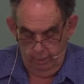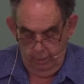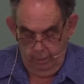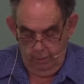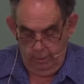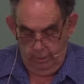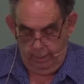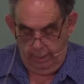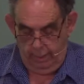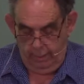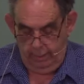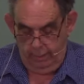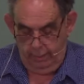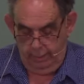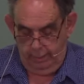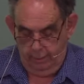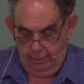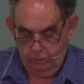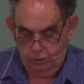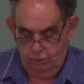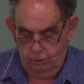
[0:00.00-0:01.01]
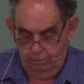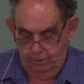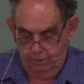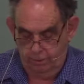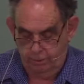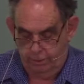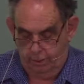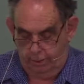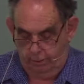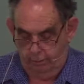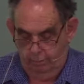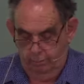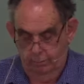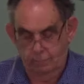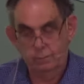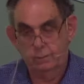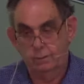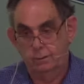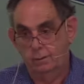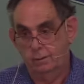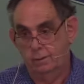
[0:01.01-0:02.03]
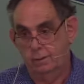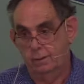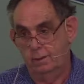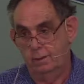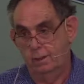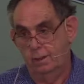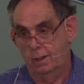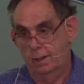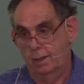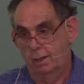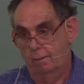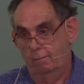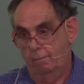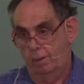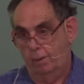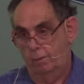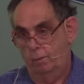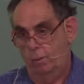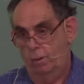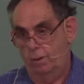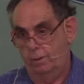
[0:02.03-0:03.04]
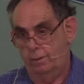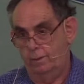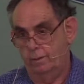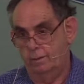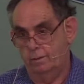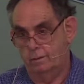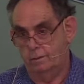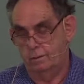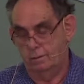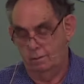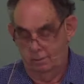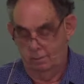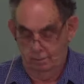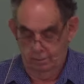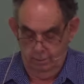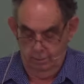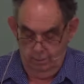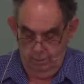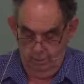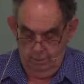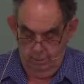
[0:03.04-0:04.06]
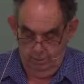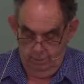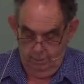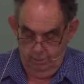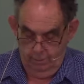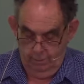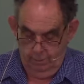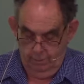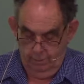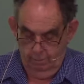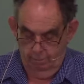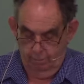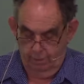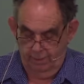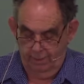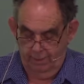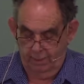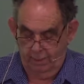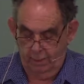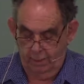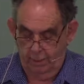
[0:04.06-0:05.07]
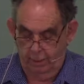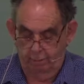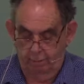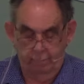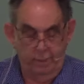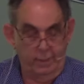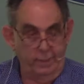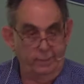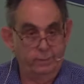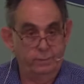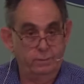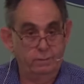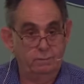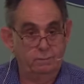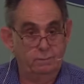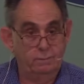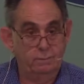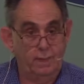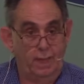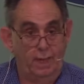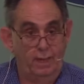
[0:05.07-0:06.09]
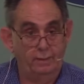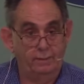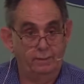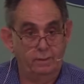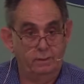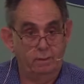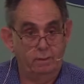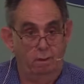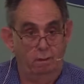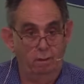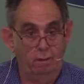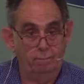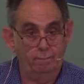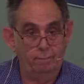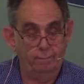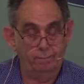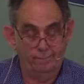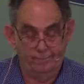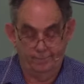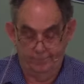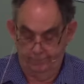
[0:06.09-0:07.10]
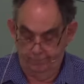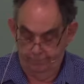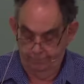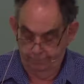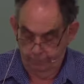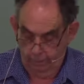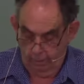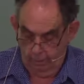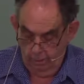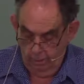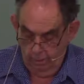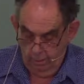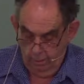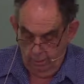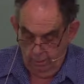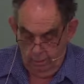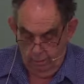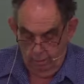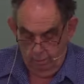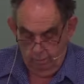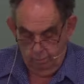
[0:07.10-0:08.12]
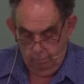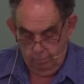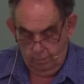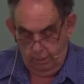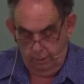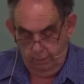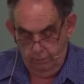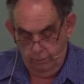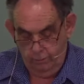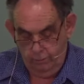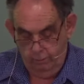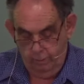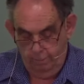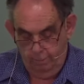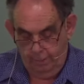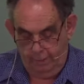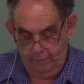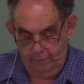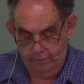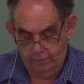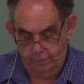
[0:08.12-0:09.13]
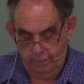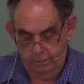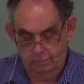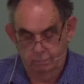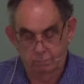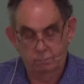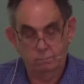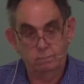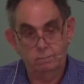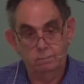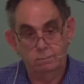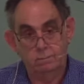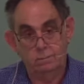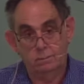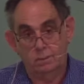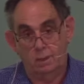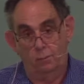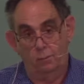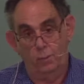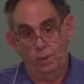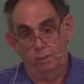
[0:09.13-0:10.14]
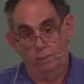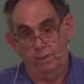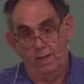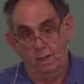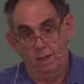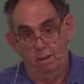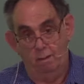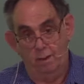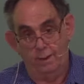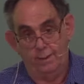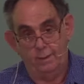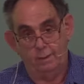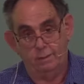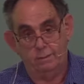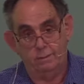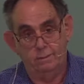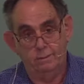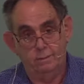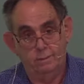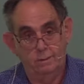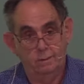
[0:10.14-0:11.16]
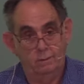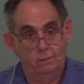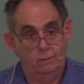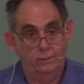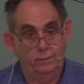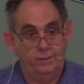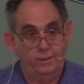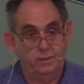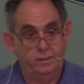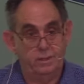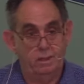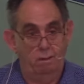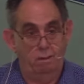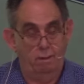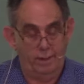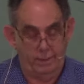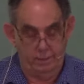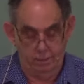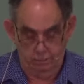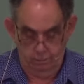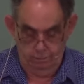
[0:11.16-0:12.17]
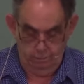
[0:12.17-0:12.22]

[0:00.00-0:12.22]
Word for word: Can the issue be settled by what is politically correct at the time? Or do we base it on whether we like it or dislike it?